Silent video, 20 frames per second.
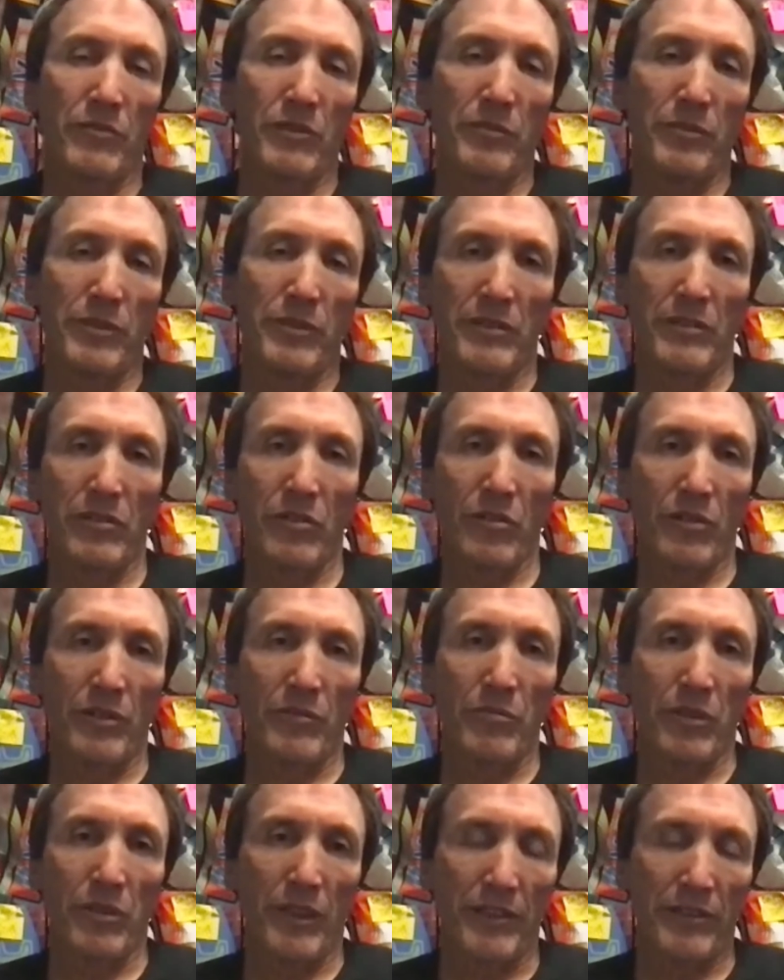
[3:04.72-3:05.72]
been totally
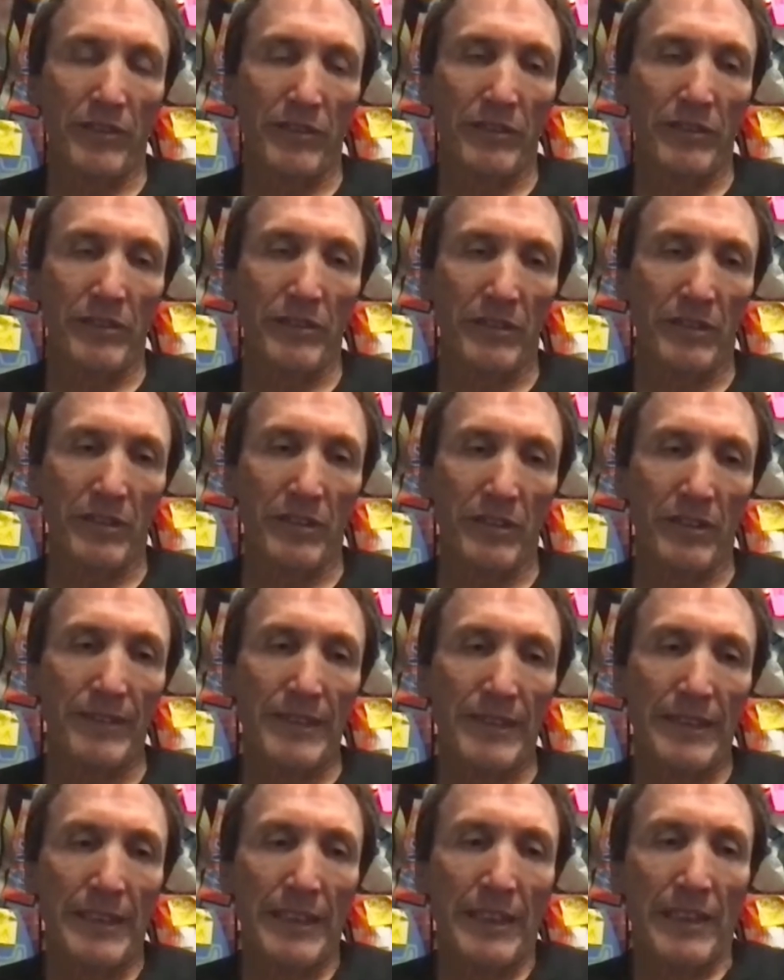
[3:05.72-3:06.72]
blessed. And
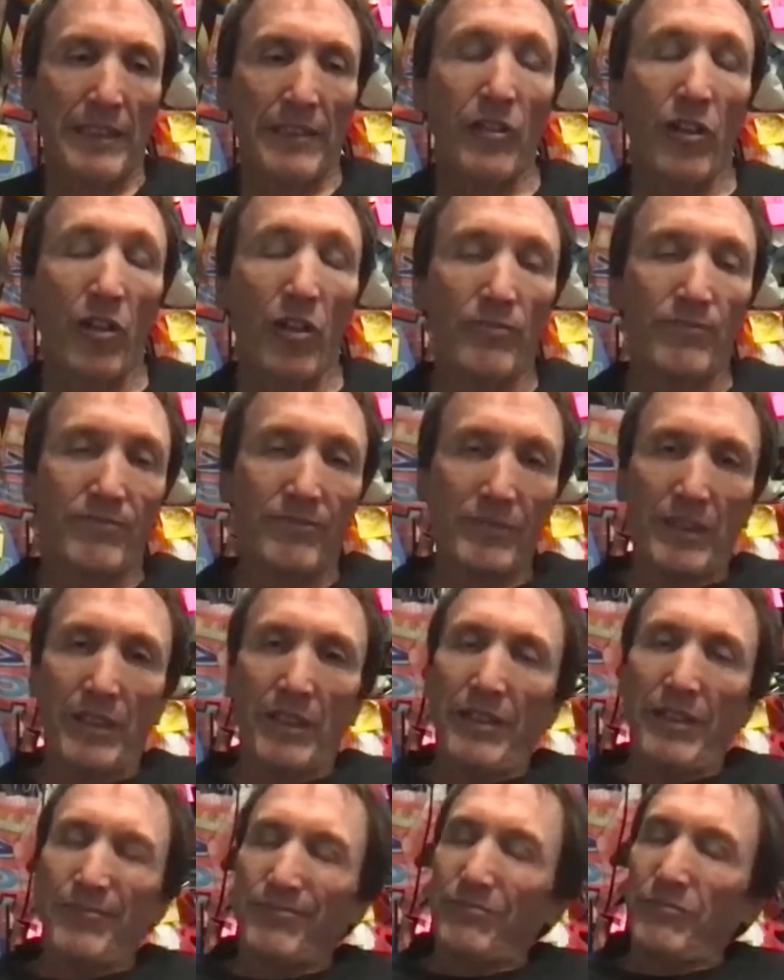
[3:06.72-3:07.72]
no,
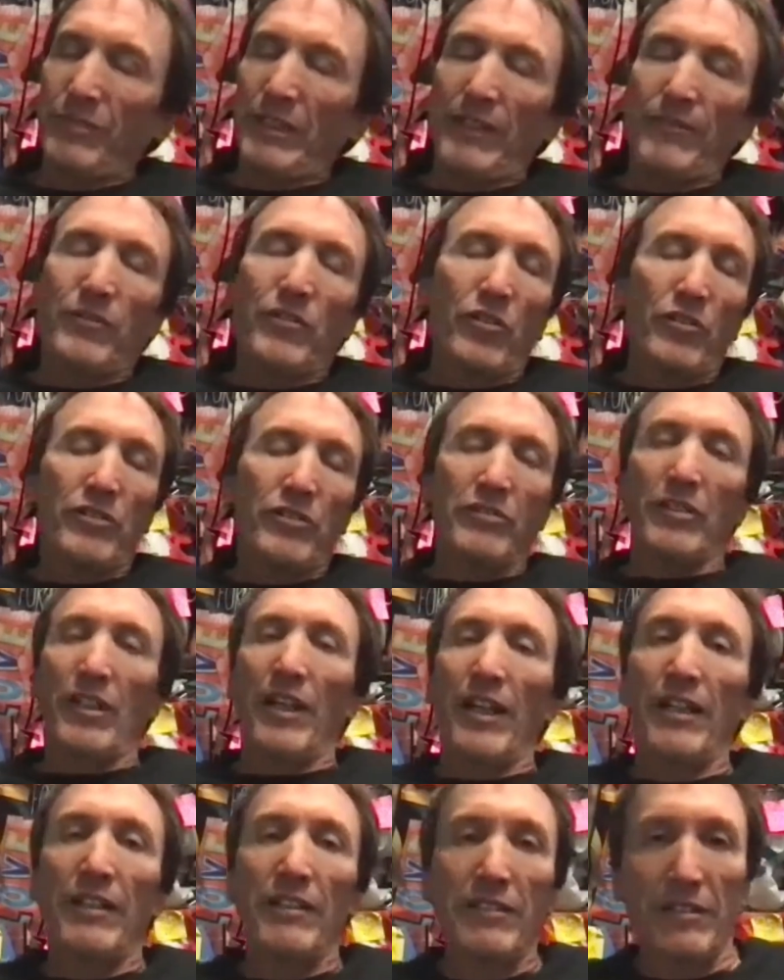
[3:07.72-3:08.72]
we have no
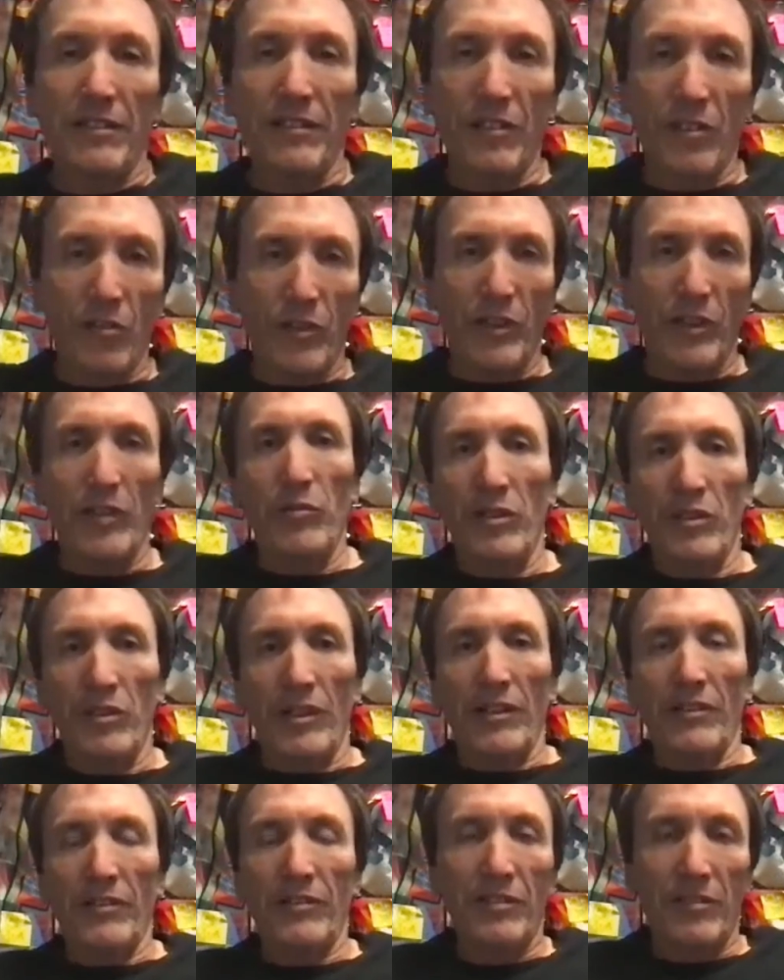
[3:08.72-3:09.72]
desire to go anywhere
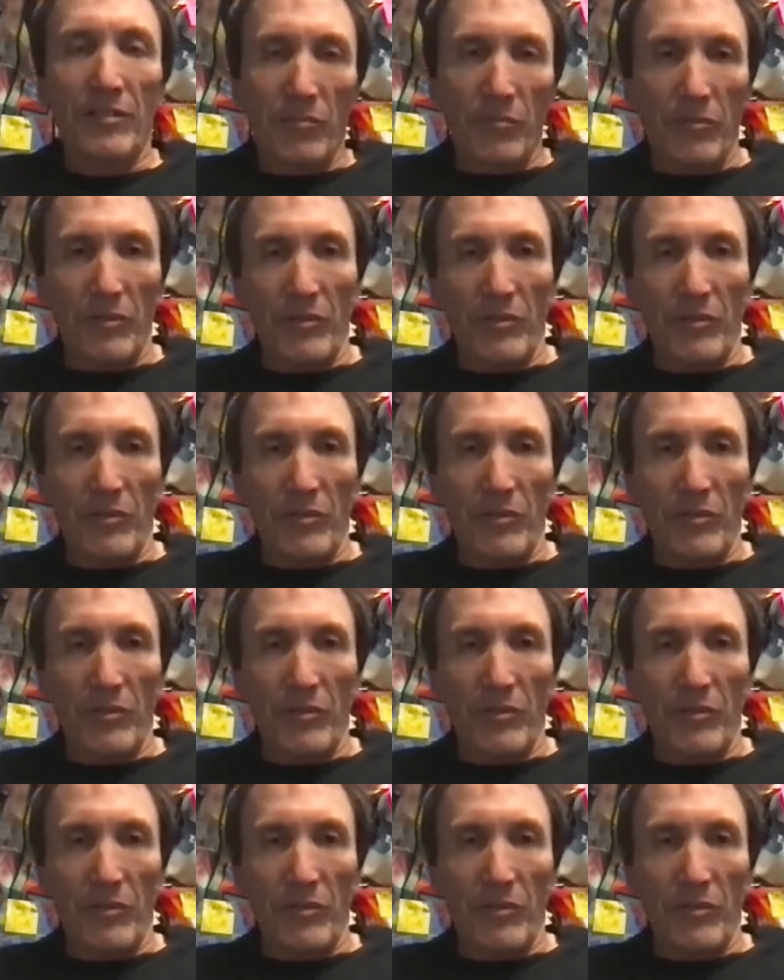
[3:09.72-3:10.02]
else.